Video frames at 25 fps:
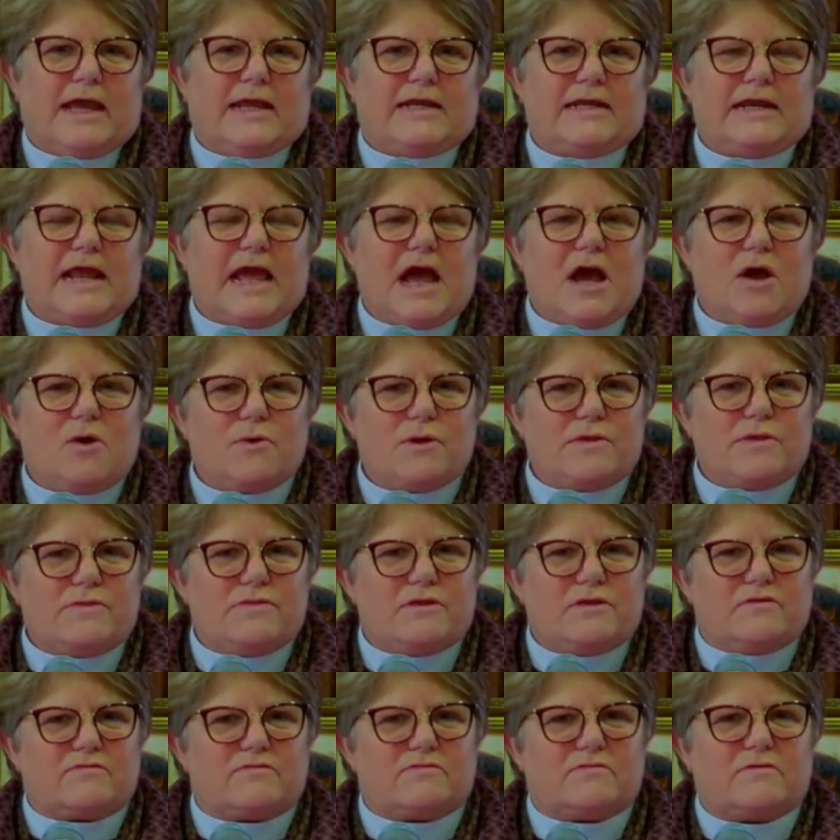And now
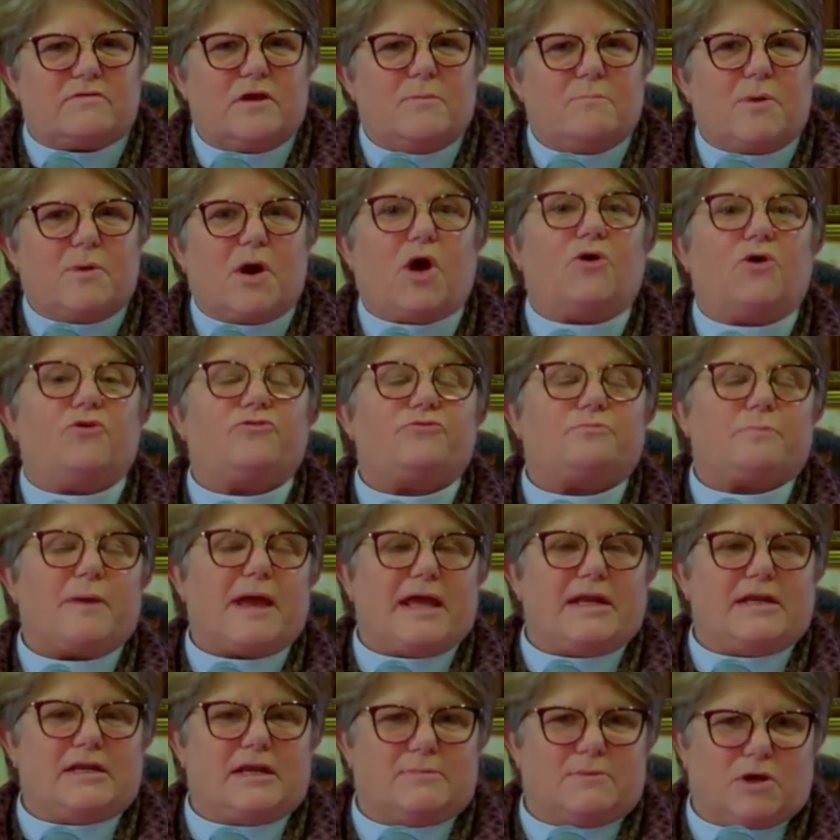in this
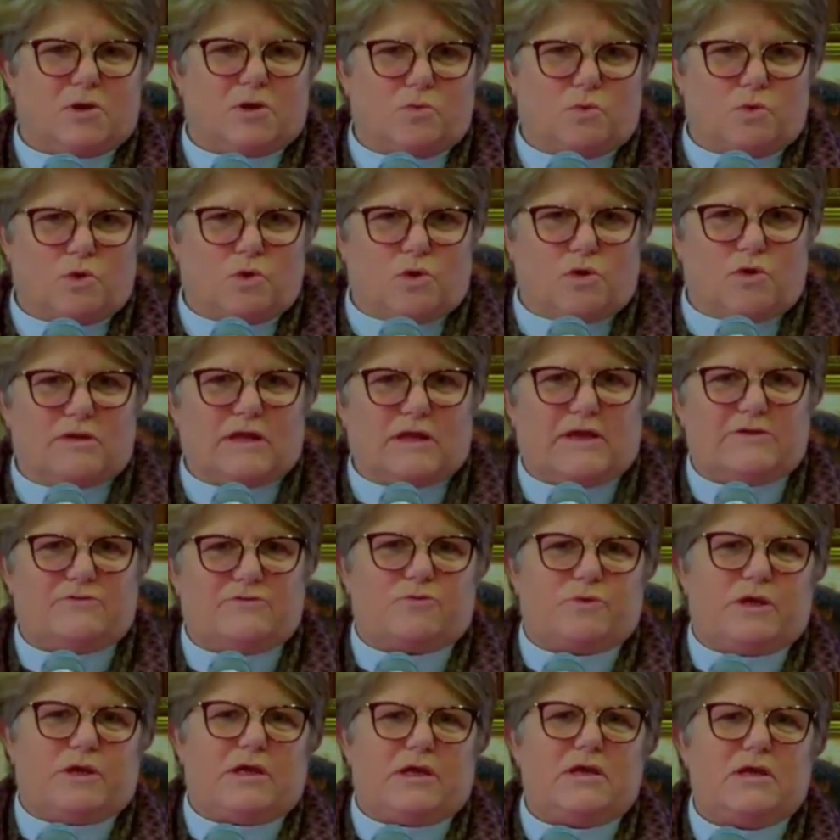post-pandemic world,
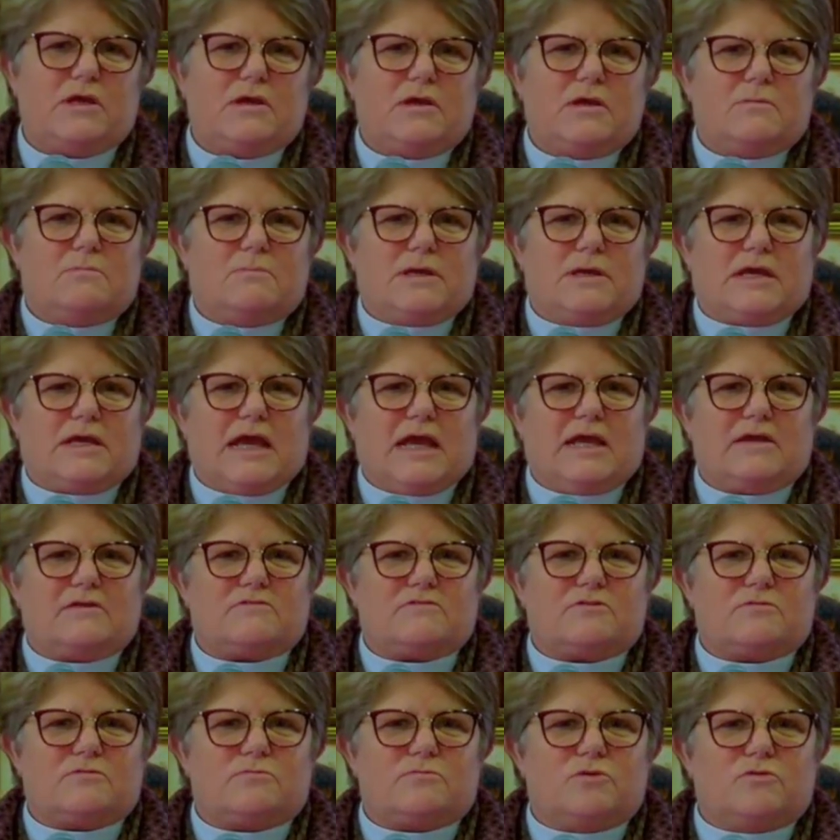as we
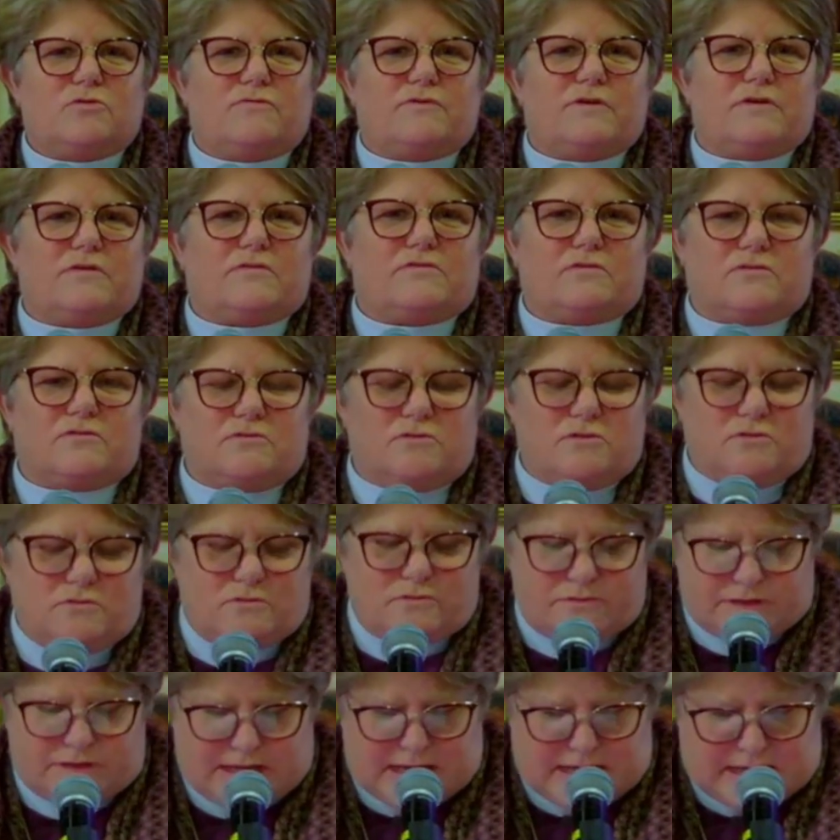begin to move into
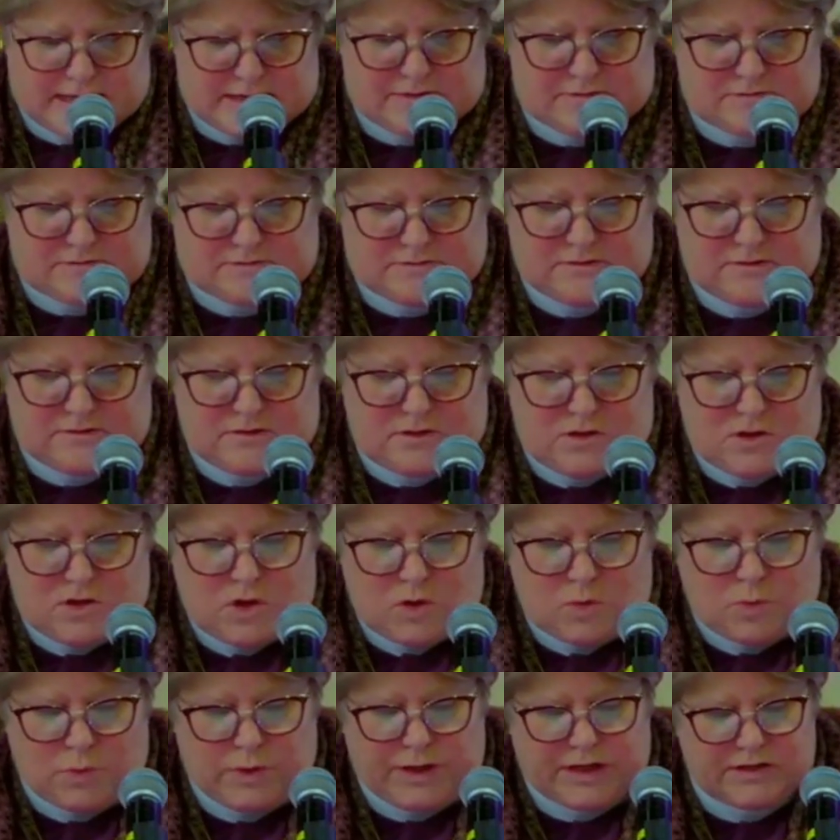new things,
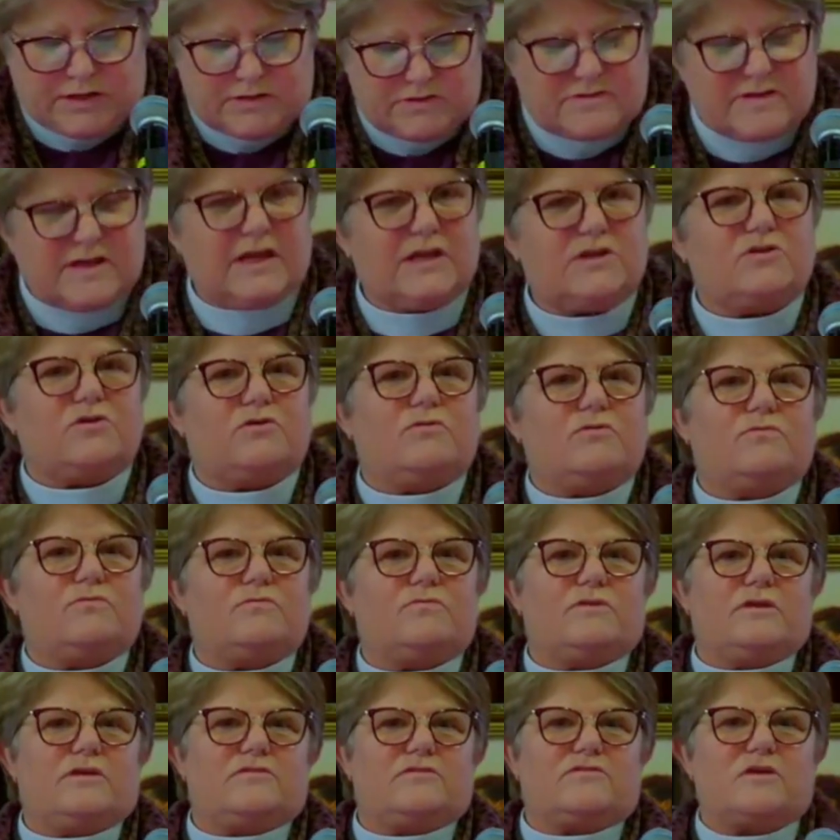we
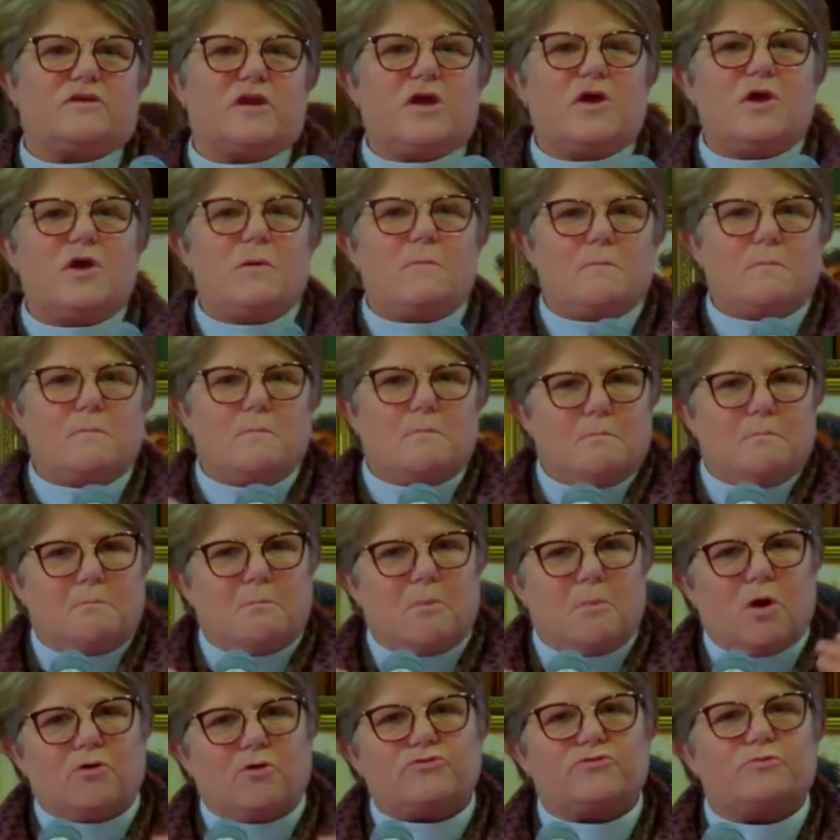continue this
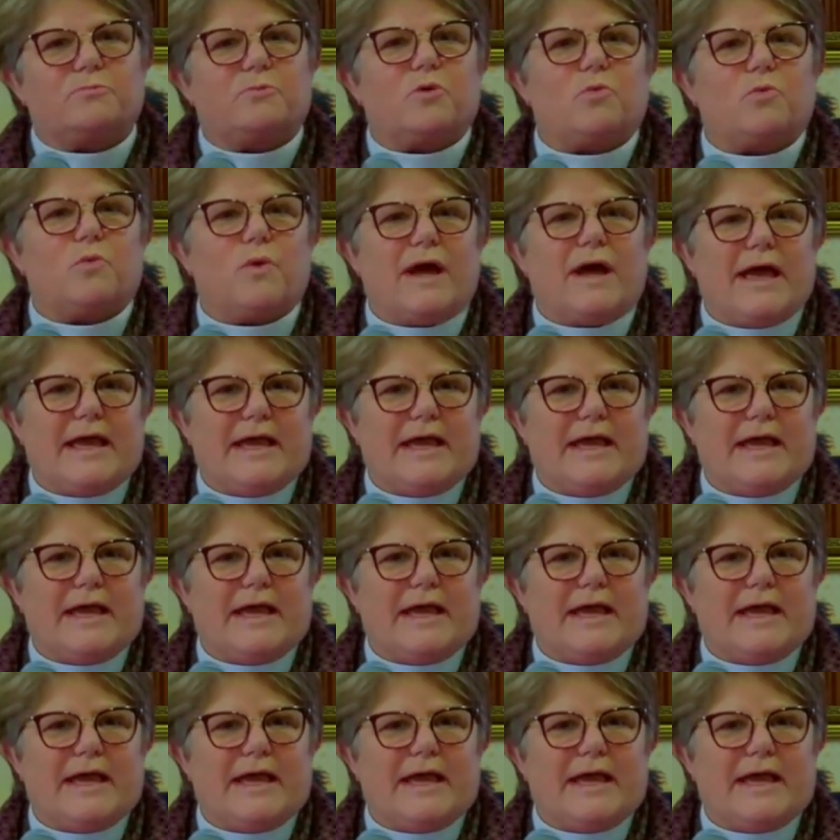multiple